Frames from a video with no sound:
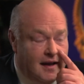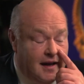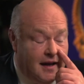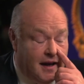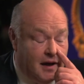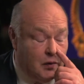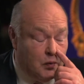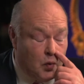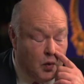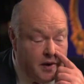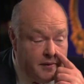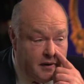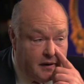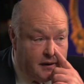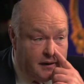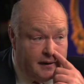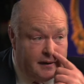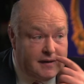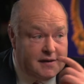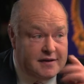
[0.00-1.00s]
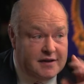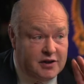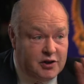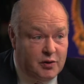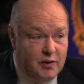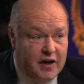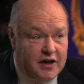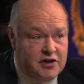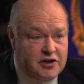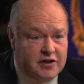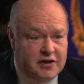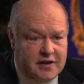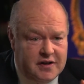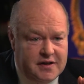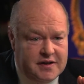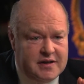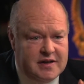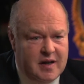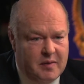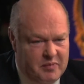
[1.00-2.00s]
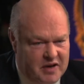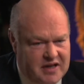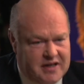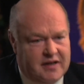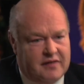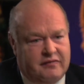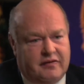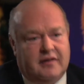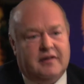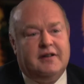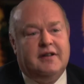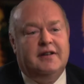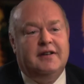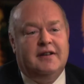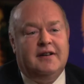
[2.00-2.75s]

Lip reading: In women, the situation is a bit different.